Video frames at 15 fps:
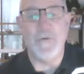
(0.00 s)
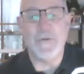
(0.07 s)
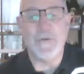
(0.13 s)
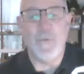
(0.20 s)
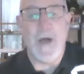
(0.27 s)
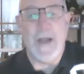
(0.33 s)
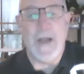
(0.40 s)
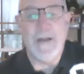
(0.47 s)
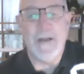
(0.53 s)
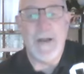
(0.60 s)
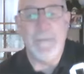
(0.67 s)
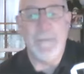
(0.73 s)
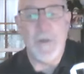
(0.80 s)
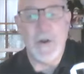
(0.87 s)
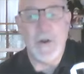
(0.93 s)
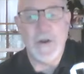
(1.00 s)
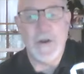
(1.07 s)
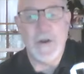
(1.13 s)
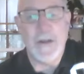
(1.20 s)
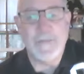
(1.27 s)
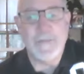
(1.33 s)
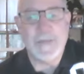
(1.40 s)
was what? A
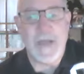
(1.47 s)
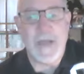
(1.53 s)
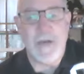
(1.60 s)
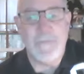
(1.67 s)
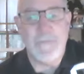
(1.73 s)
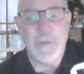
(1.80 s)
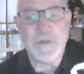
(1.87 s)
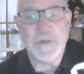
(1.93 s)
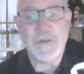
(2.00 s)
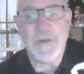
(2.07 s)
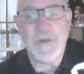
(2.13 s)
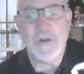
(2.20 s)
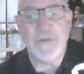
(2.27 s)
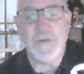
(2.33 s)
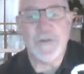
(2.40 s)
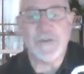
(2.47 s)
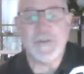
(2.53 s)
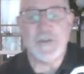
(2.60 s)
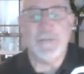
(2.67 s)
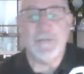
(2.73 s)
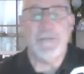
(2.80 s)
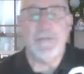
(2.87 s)
murderer himself, persecuted
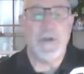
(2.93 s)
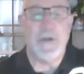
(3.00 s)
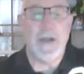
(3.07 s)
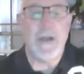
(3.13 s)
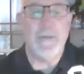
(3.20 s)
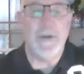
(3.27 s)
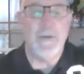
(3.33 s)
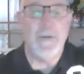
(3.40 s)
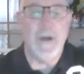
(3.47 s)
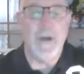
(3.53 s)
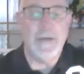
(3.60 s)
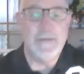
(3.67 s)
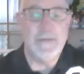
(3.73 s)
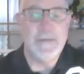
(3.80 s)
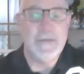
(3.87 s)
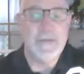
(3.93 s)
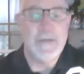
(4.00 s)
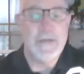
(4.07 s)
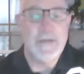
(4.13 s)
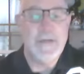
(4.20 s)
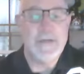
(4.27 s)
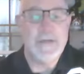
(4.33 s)
Christian before coming one.
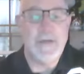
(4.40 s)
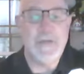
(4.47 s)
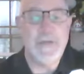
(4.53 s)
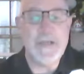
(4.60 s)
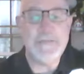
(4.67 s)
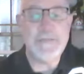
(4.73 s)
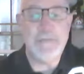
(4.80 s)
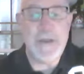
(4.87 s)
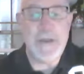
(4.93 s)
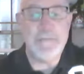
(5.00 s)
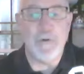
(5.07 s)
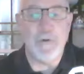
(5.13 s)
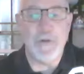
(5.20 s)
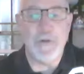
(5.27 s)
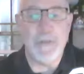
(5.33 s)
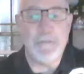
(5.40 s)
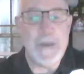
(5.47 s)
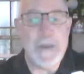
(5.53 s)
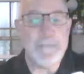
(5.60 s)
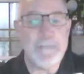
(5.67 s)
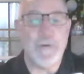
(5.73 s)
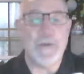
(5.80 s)
So these people are the
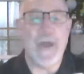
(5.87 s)
people